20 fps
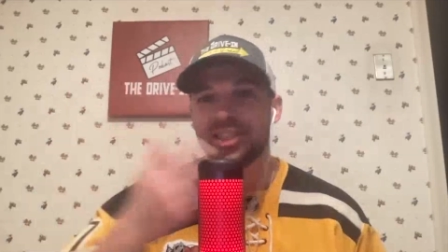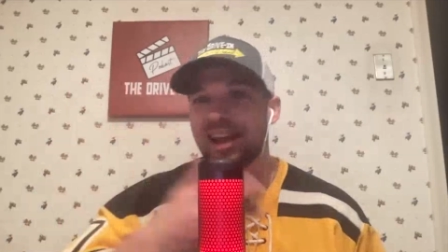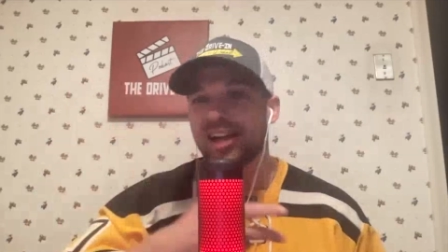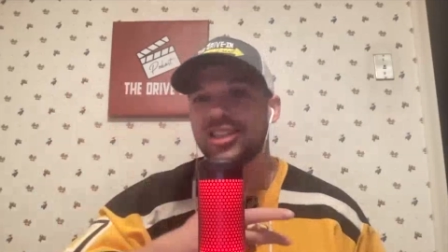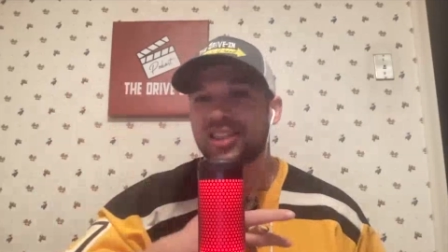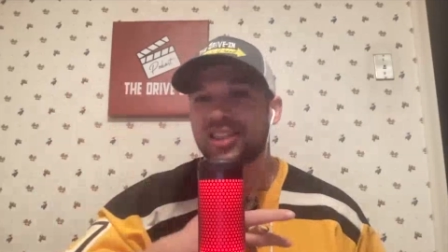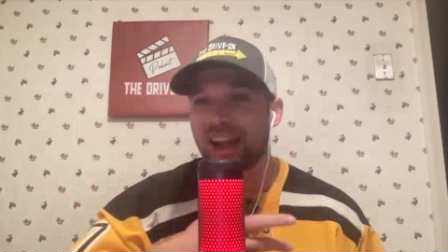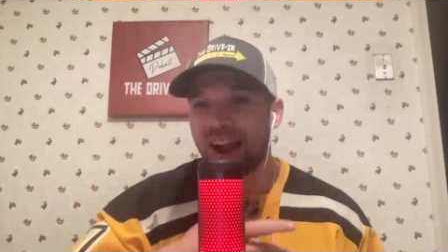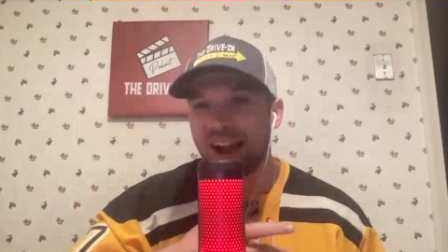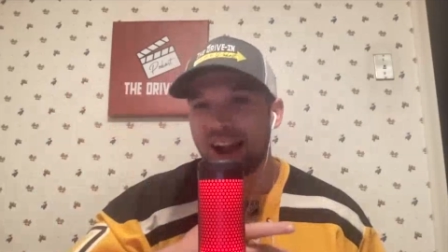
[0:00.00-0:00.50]

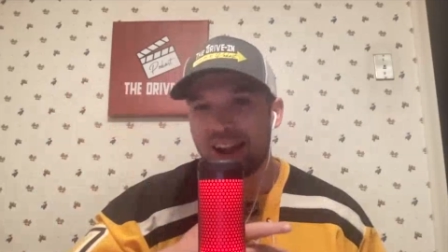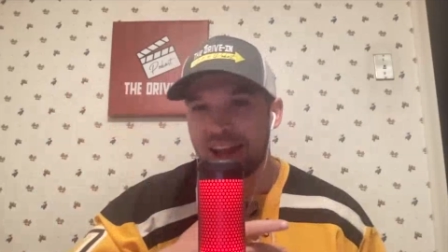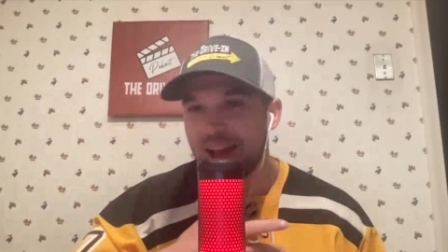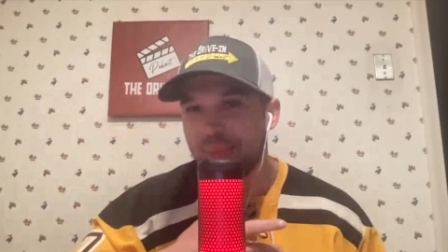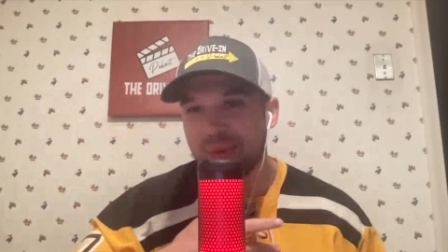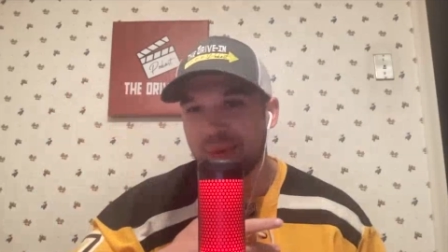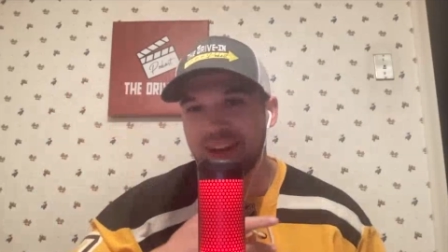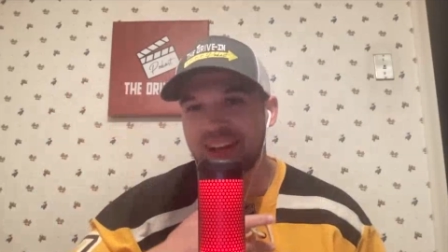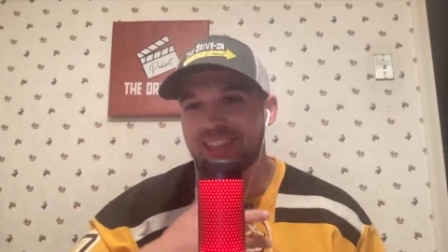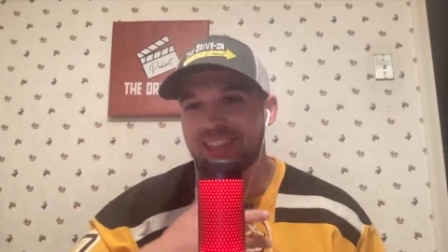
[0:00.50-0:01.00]
sex
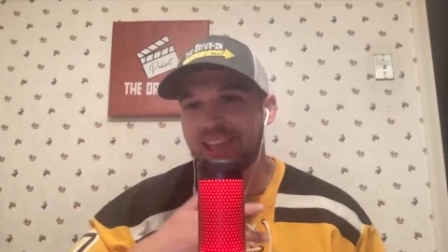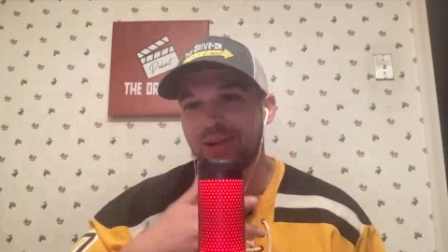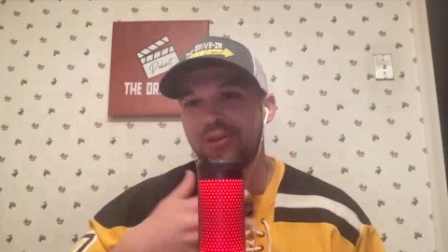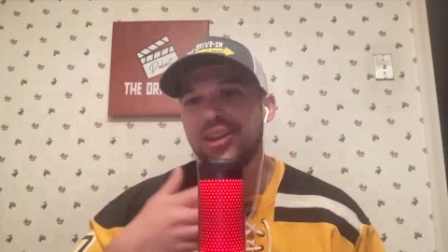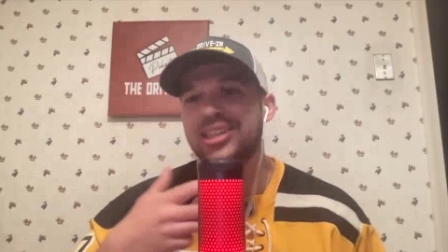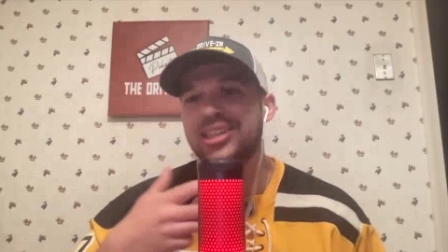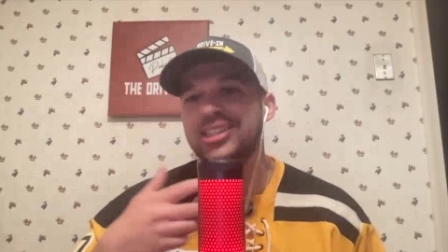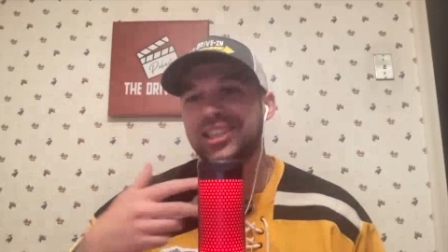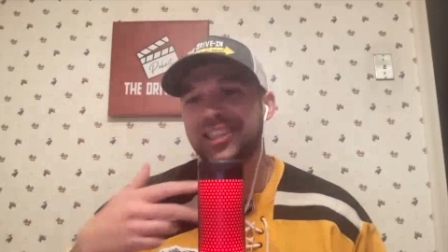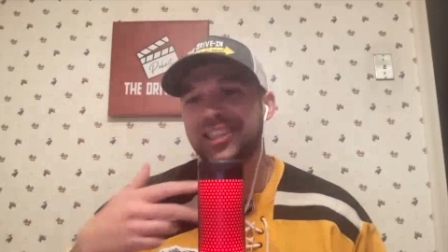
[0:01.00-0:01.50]
dynamics of
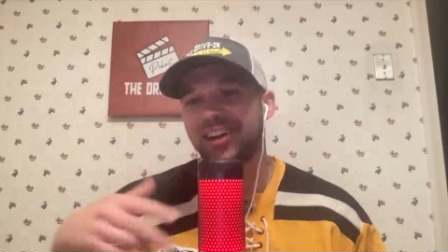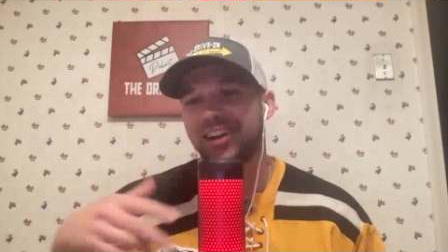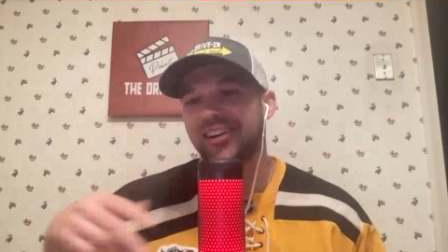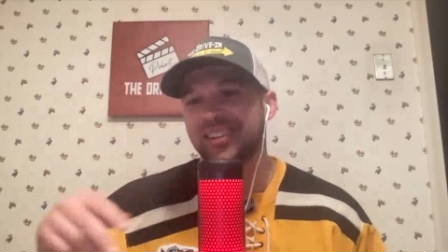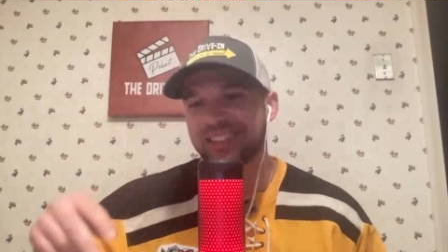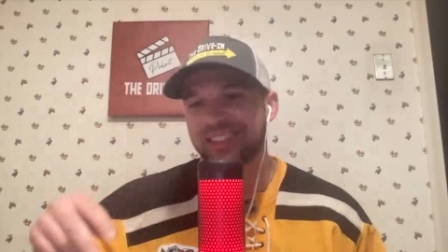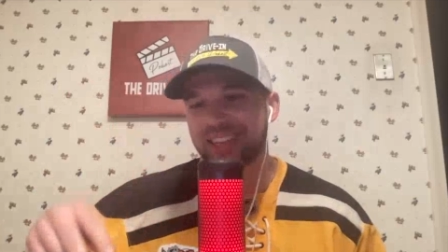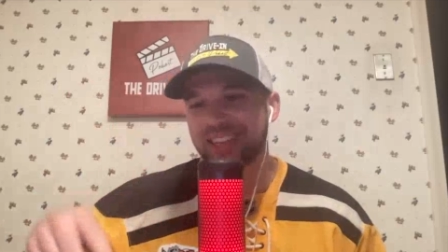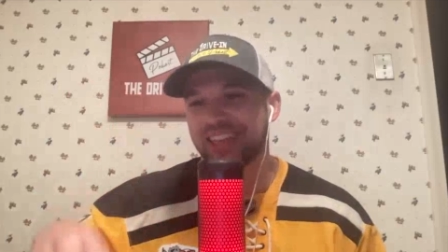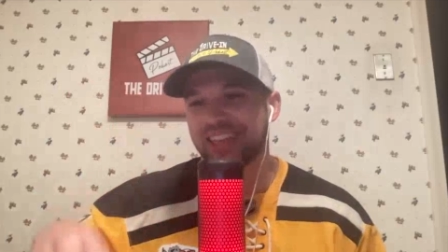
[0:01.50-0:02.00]
the show. Yeah,
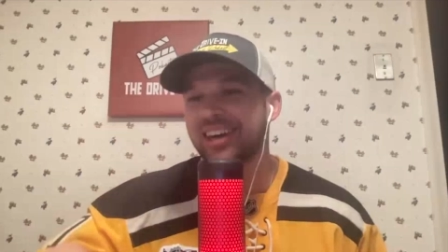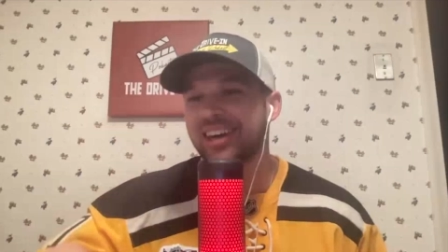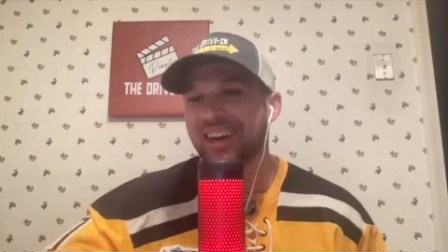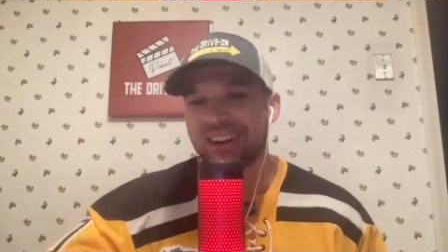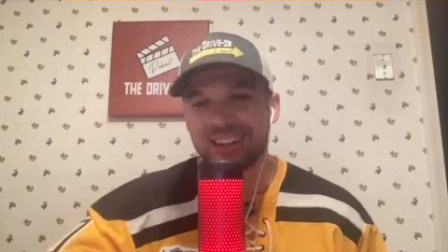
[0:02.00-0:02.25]
it's like the yeah.